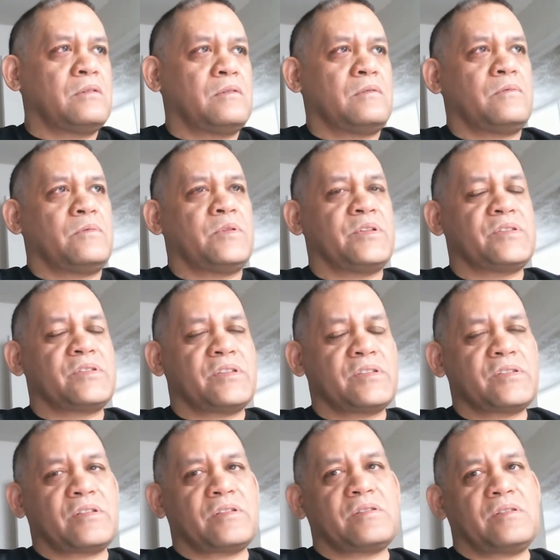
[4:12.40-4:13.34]
We
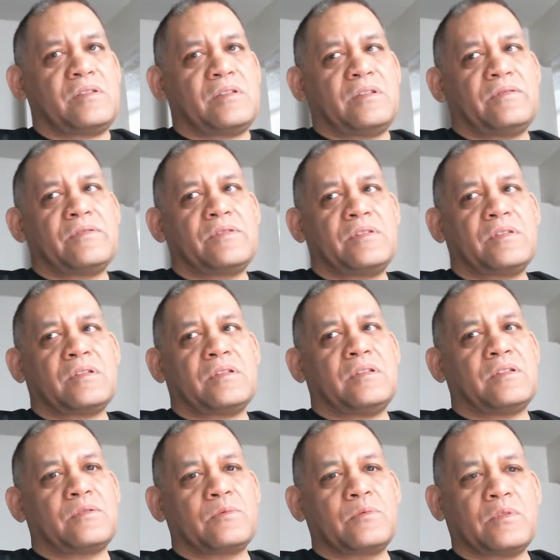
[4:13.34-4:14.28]
judge ourselves
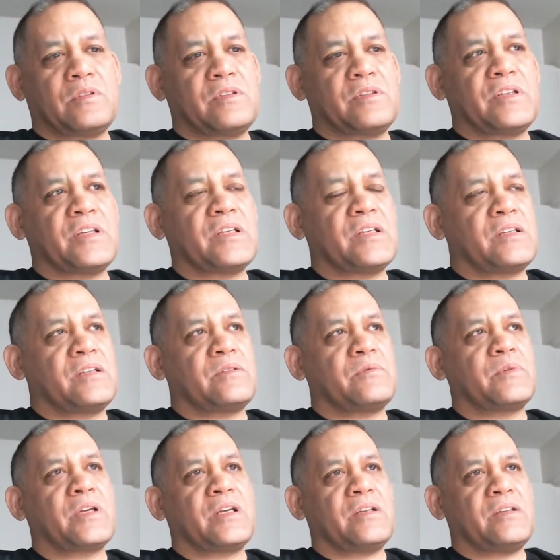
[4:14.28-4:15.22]
unworthy and
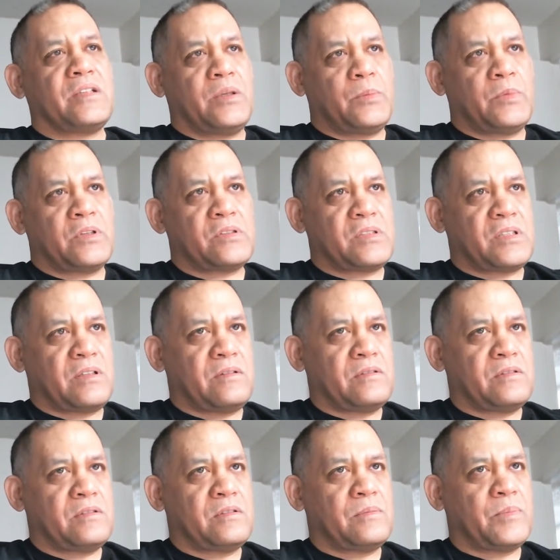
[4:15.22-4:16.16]
we condemn
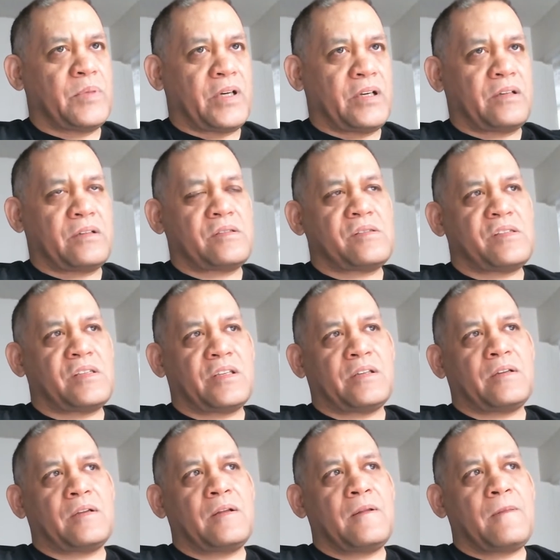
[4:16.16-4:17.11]
ourselves by our sin.
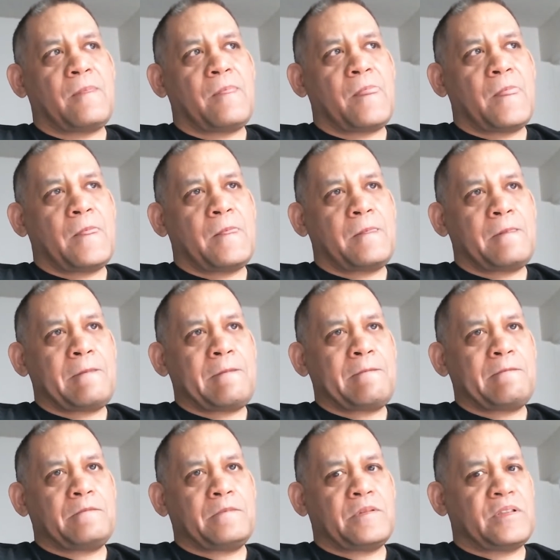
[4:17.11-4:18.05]

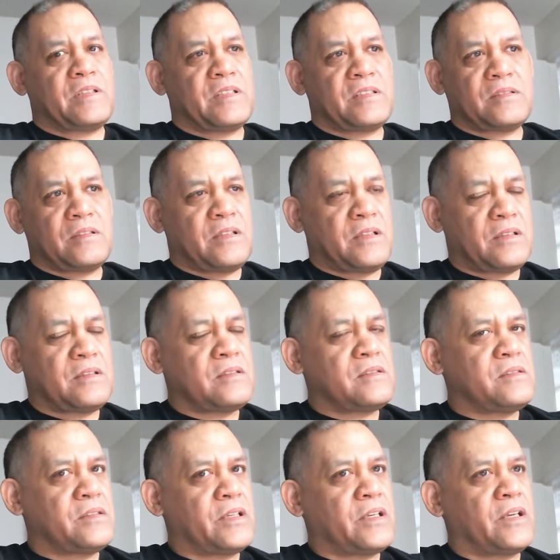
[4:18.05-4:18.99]
But it is not the
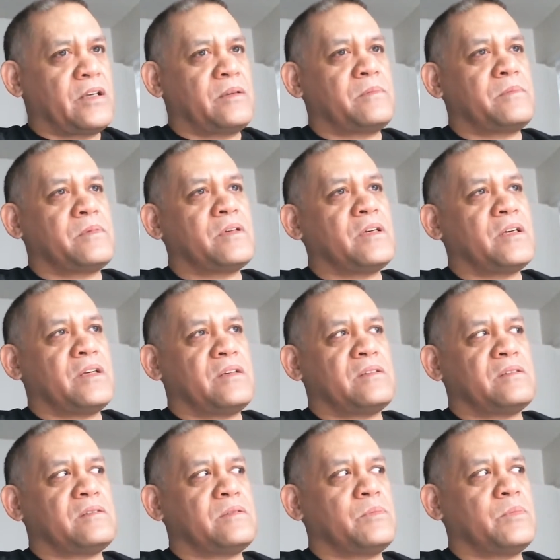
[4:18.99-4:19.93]
same
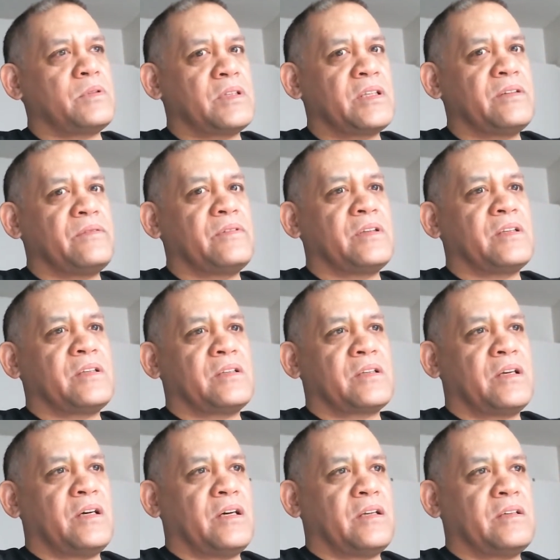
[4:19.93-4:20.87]
as believing in
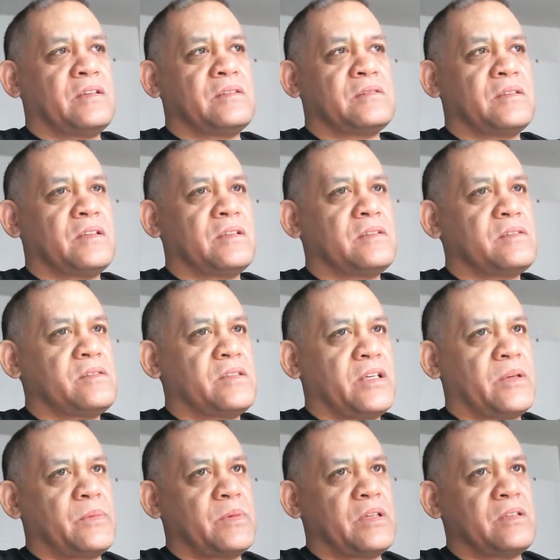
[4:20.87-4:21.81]
God. It is not the
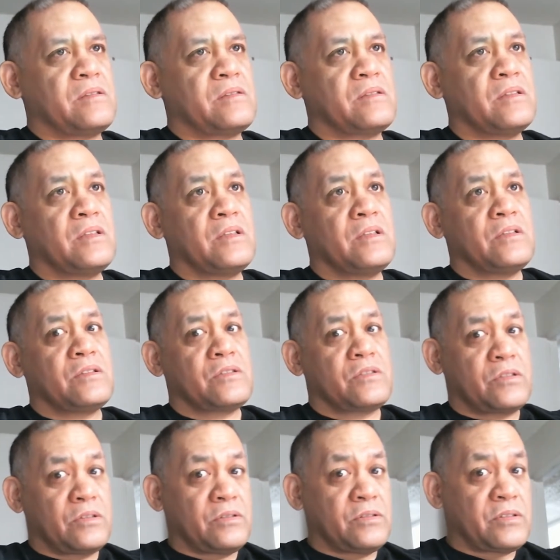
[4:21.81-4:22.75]
same as
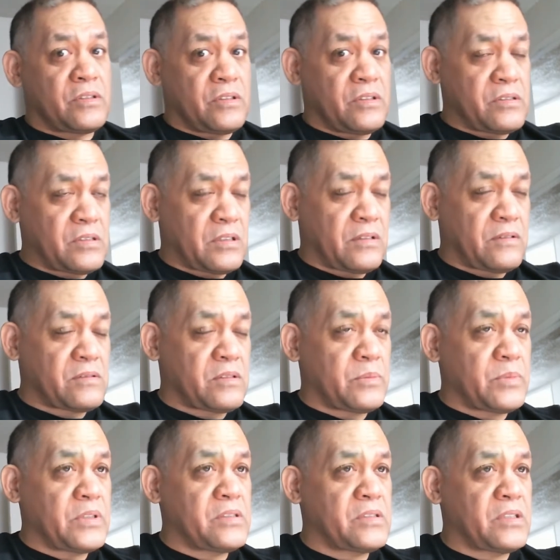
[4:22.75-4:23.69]
choosing ourselves to
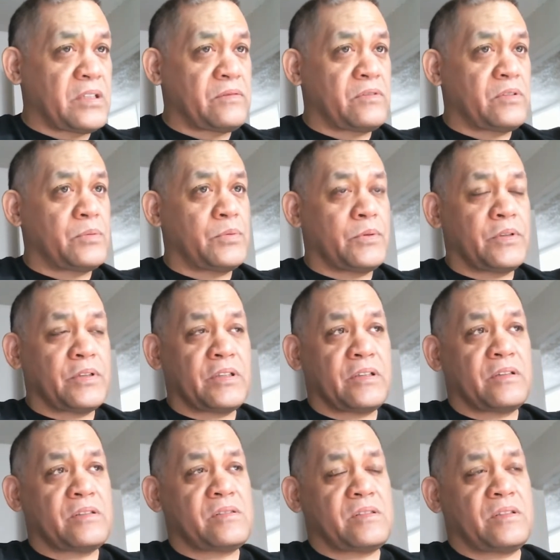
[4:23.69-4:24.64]
be saved. We're appointing
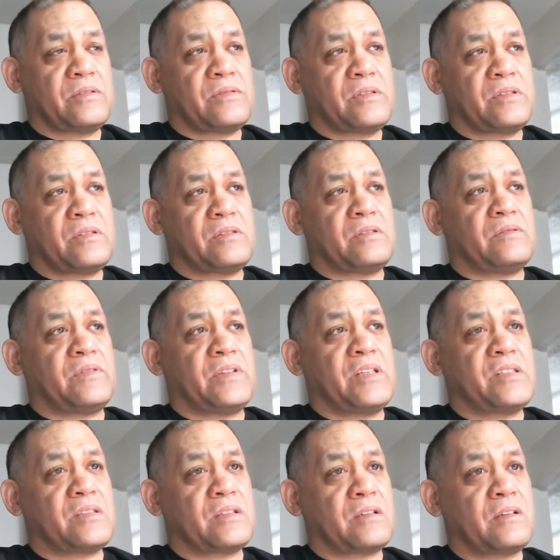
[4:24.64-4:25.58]
ourselves to
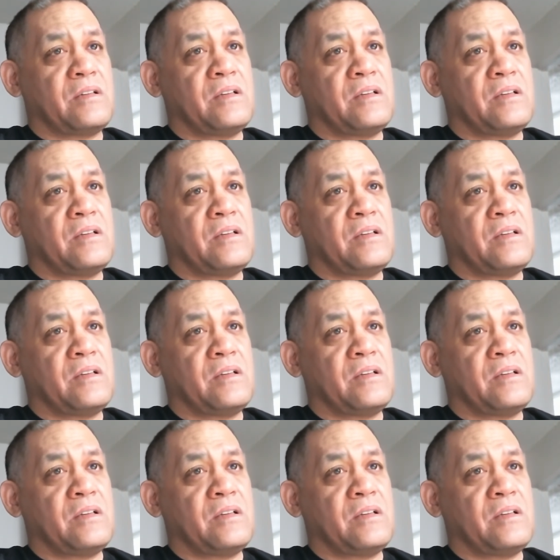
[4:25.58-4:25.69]
salvation.